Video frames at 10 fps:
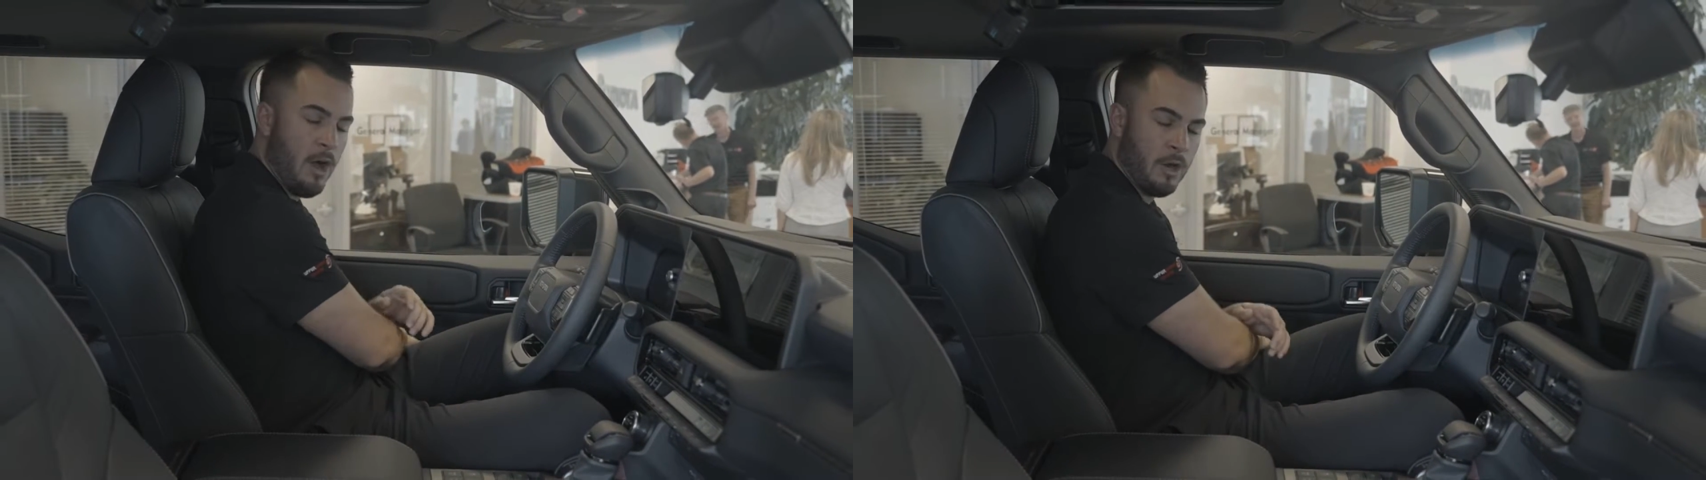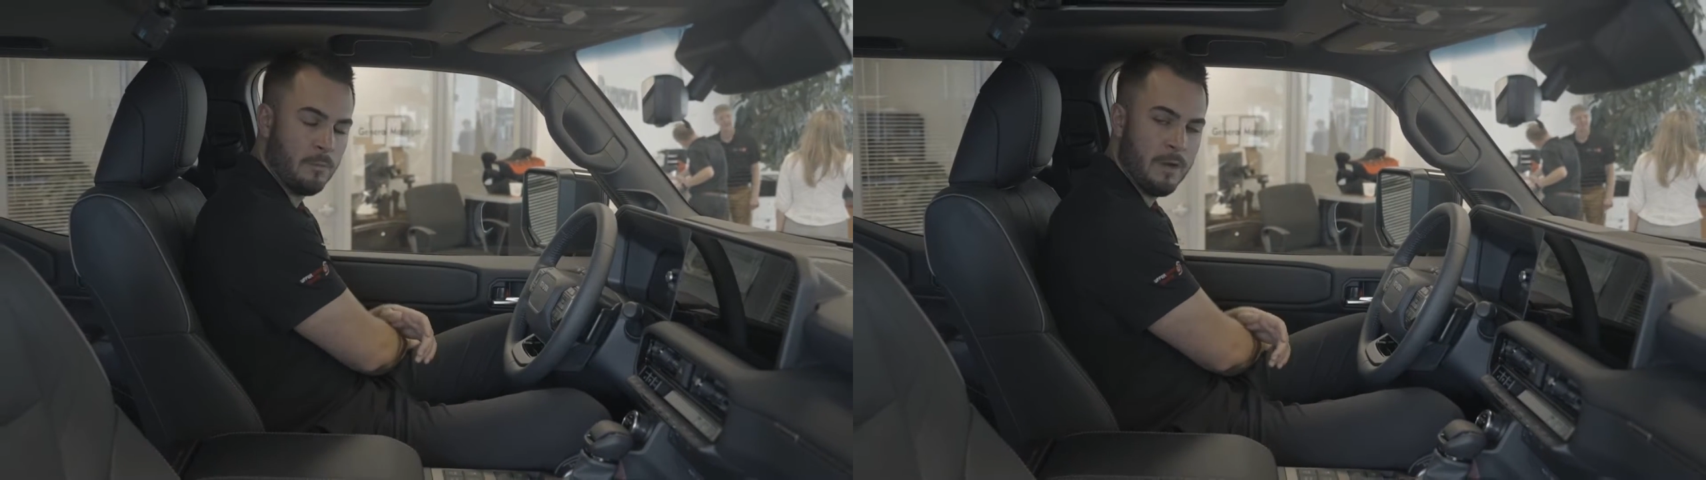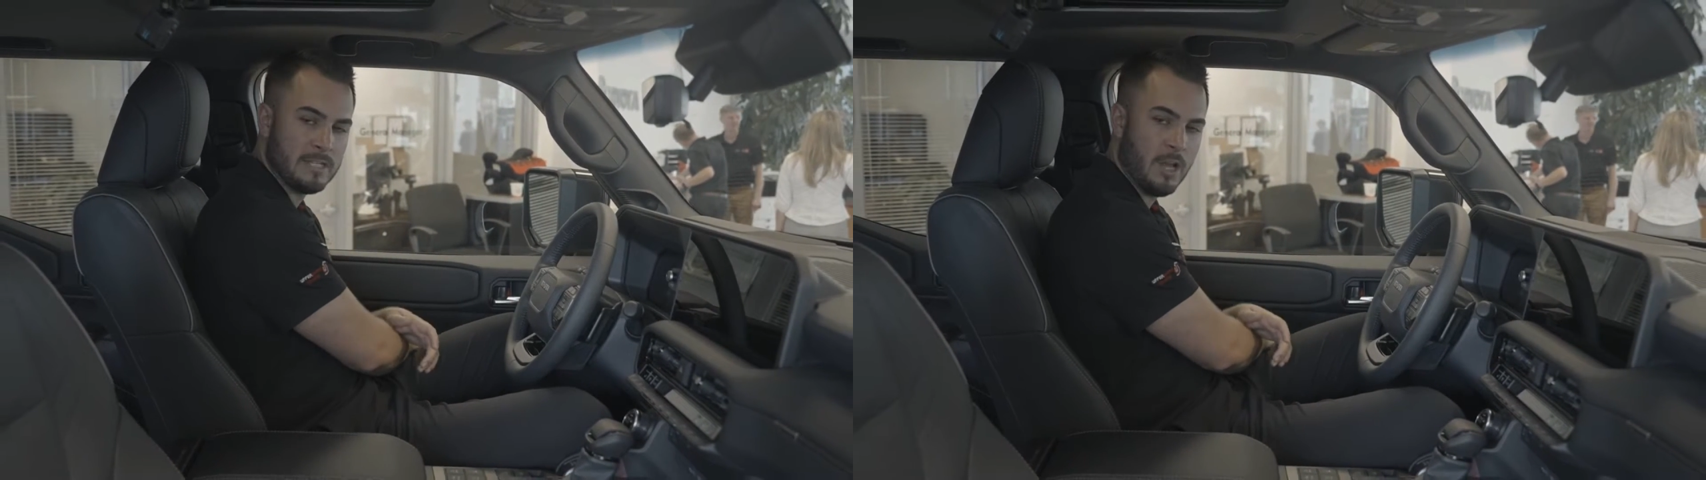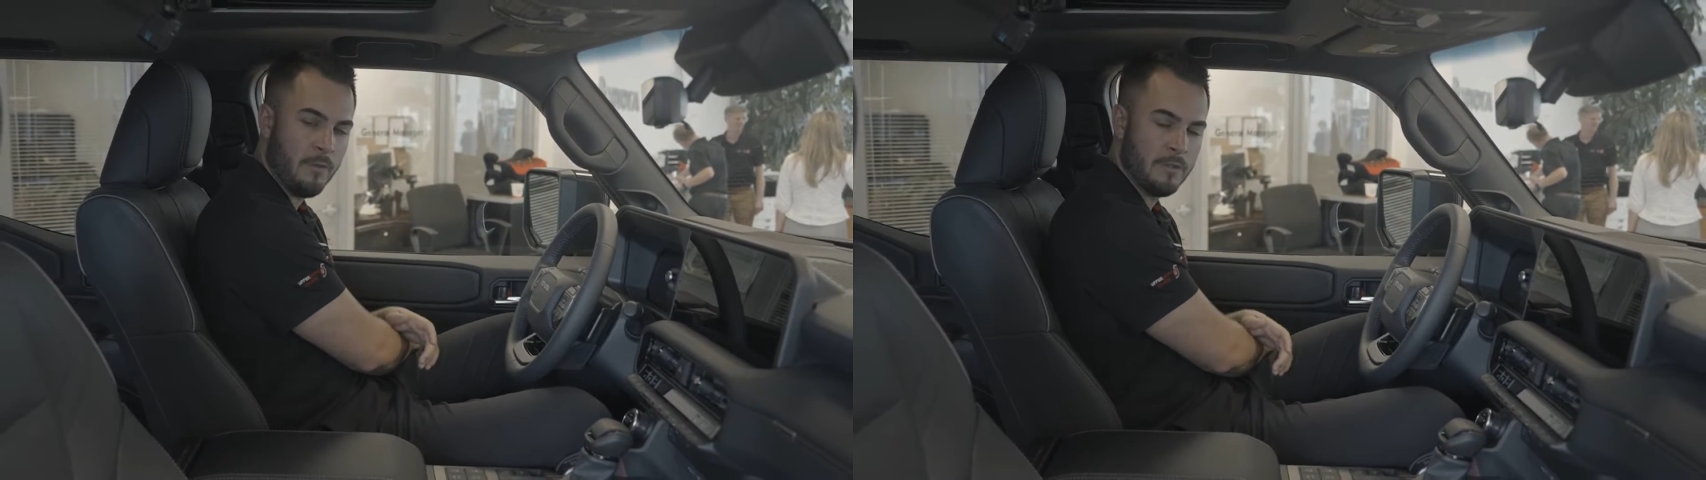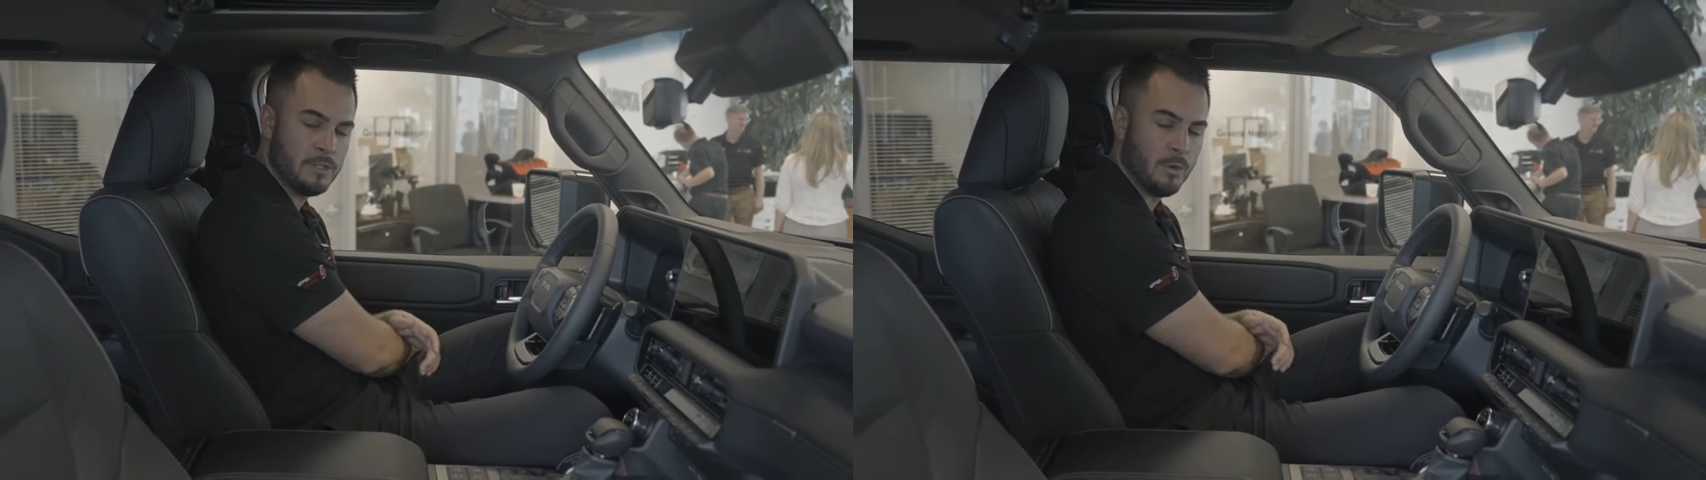armrest
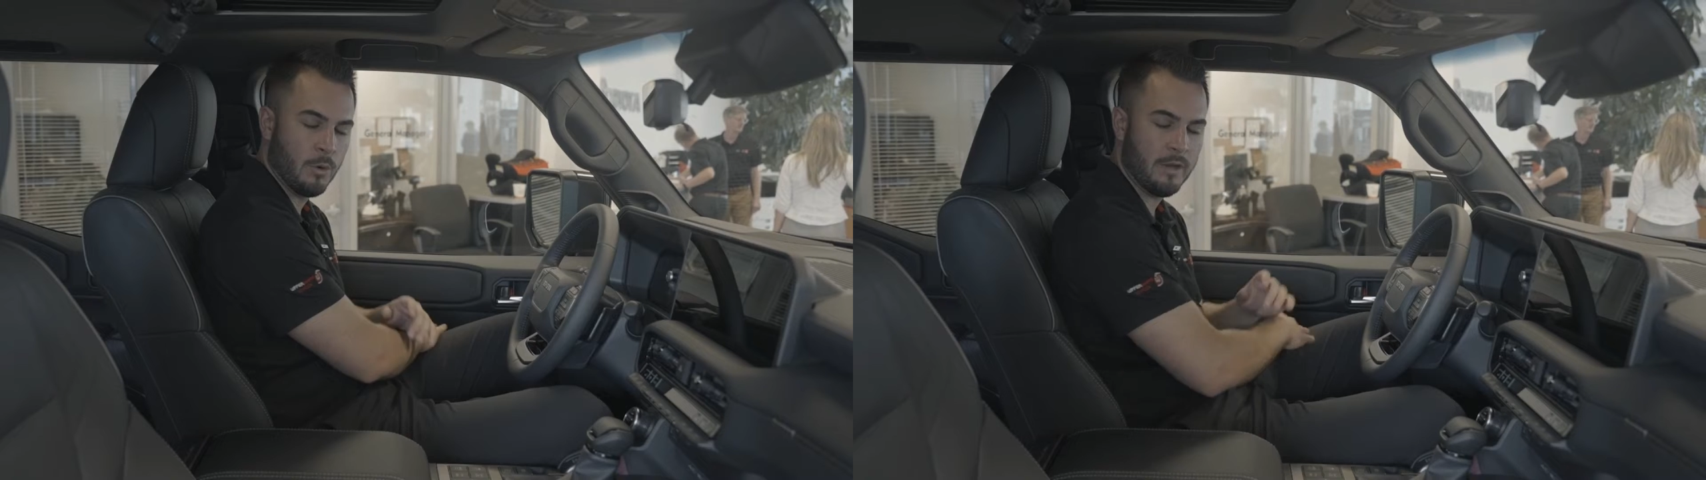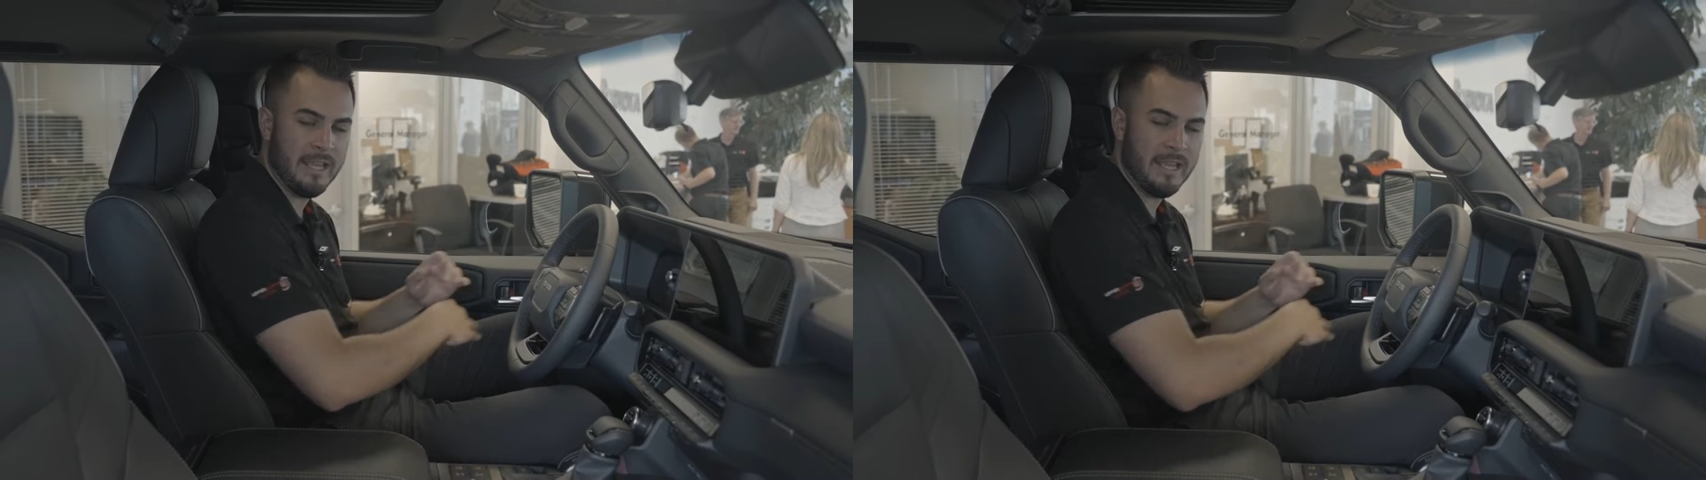on the door,